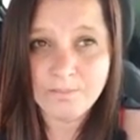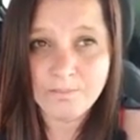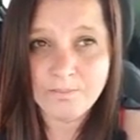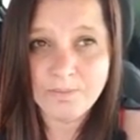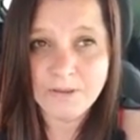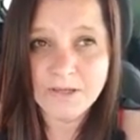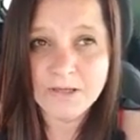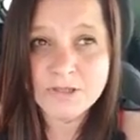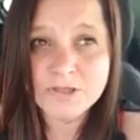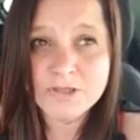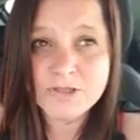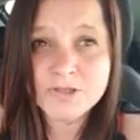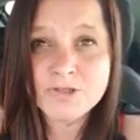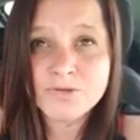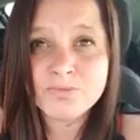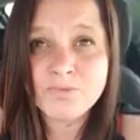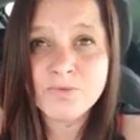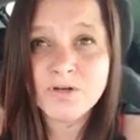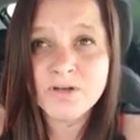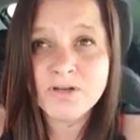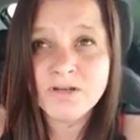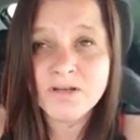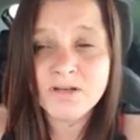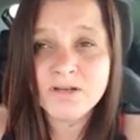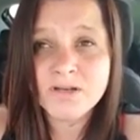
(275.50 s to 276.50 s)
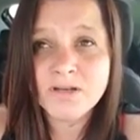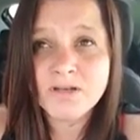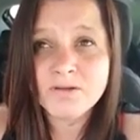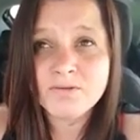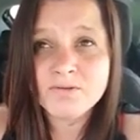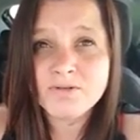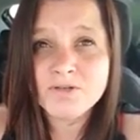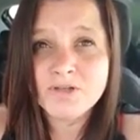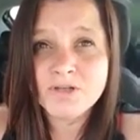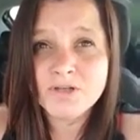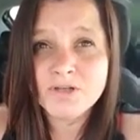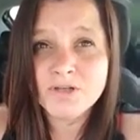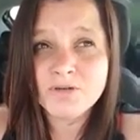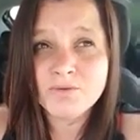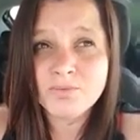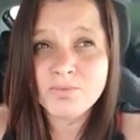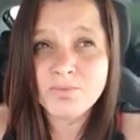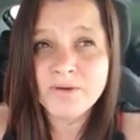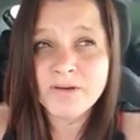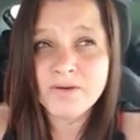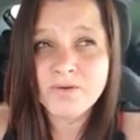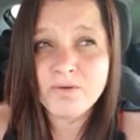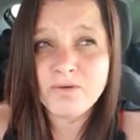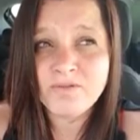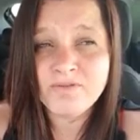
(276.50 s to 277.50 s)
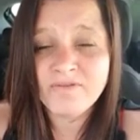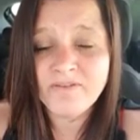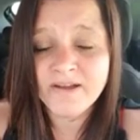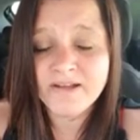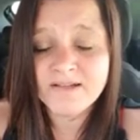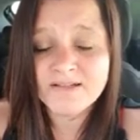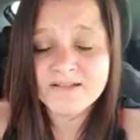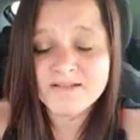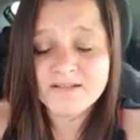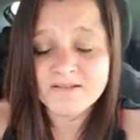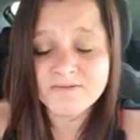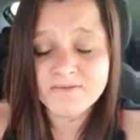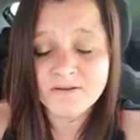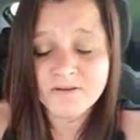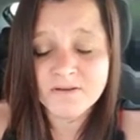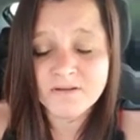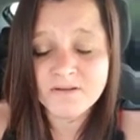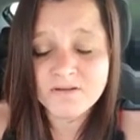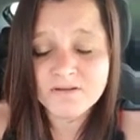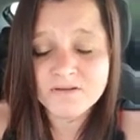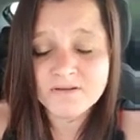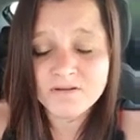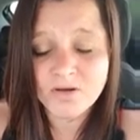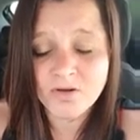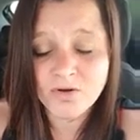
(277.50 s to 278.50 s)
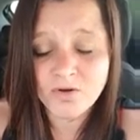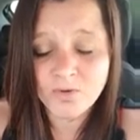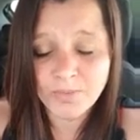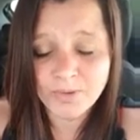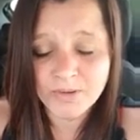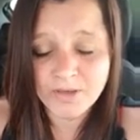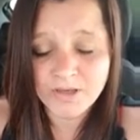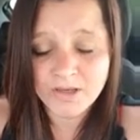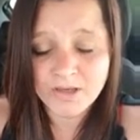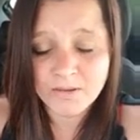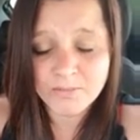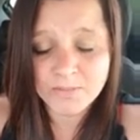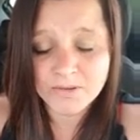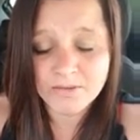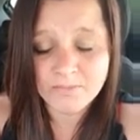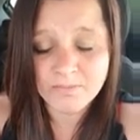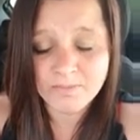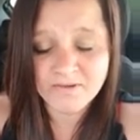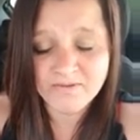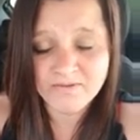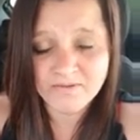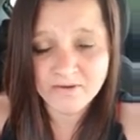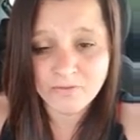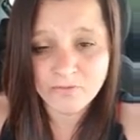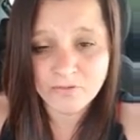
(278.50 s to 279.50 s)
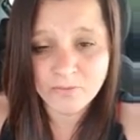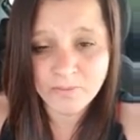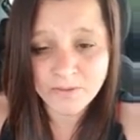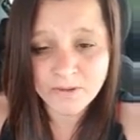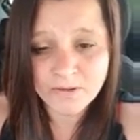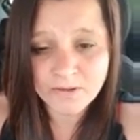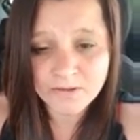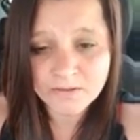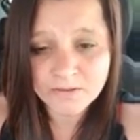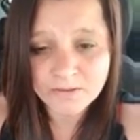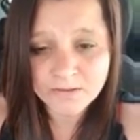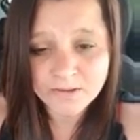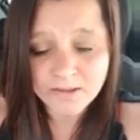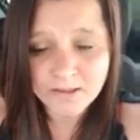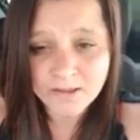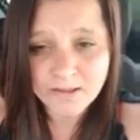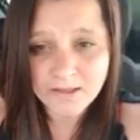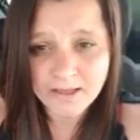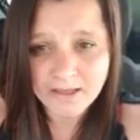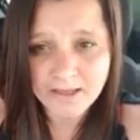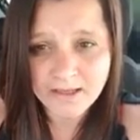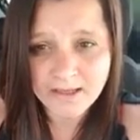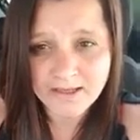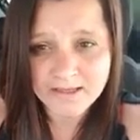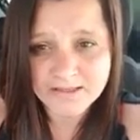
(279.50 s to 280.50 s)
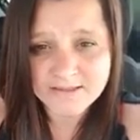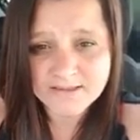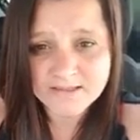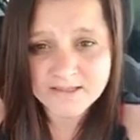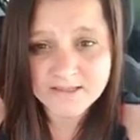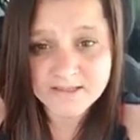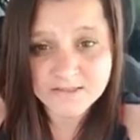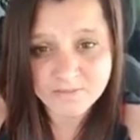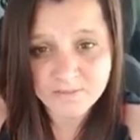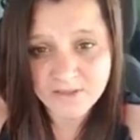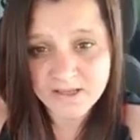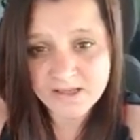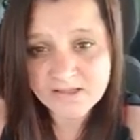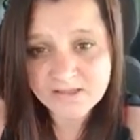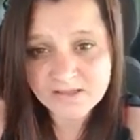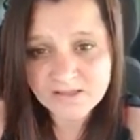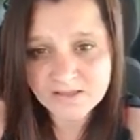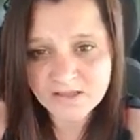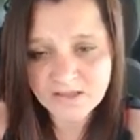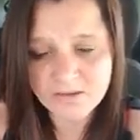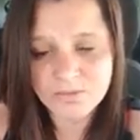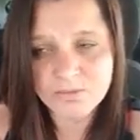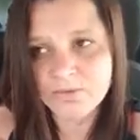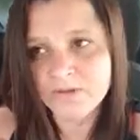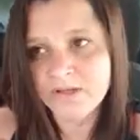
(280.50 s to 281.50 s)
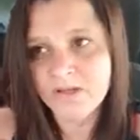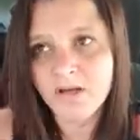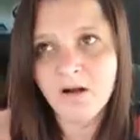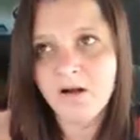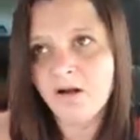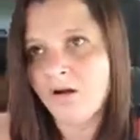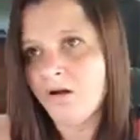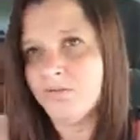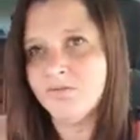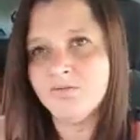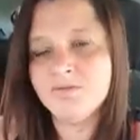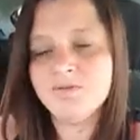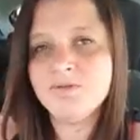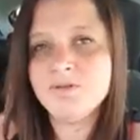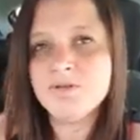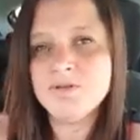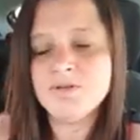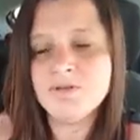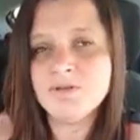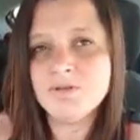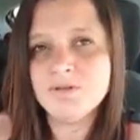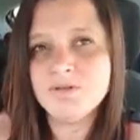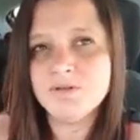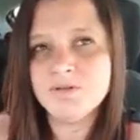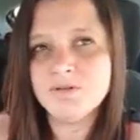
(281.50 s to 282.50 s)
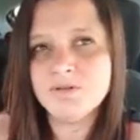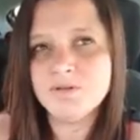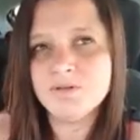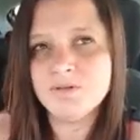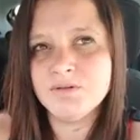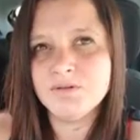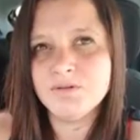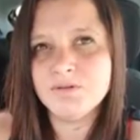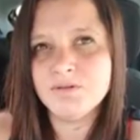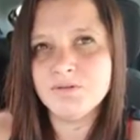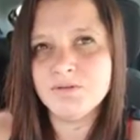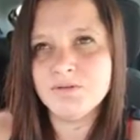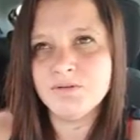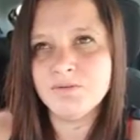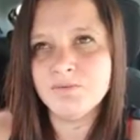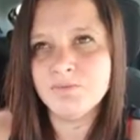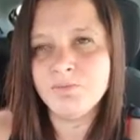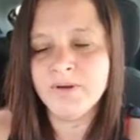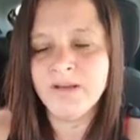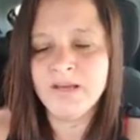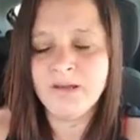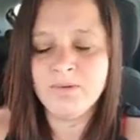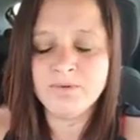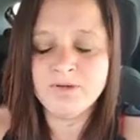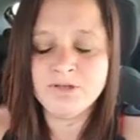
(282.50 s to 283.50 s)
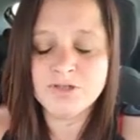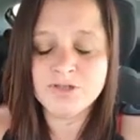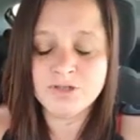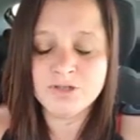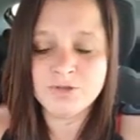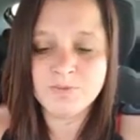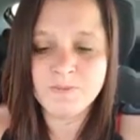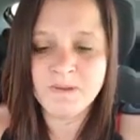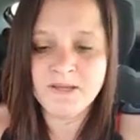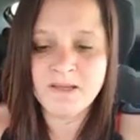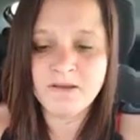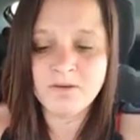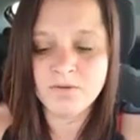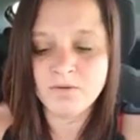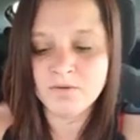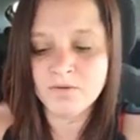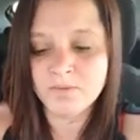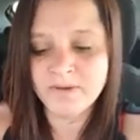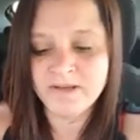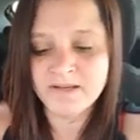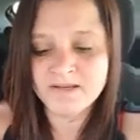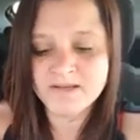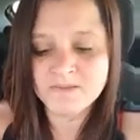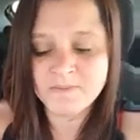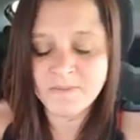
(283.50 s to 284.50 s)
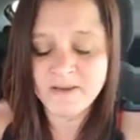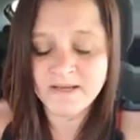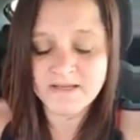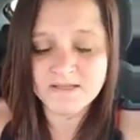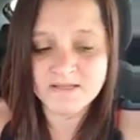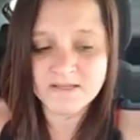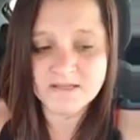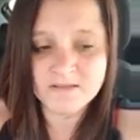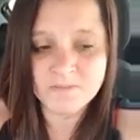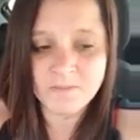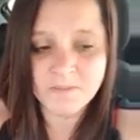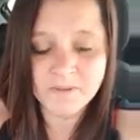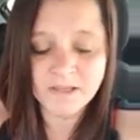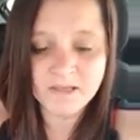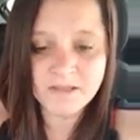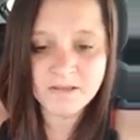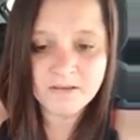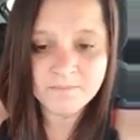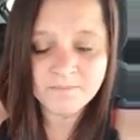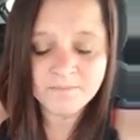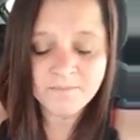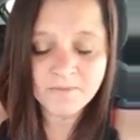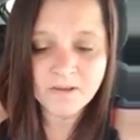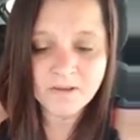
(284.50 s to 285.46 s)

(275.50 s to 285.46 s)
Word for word: because you don't want to. You, you, we all find it difficult to open up and be vulnerable and admit that we aren't where we should be or we expected to be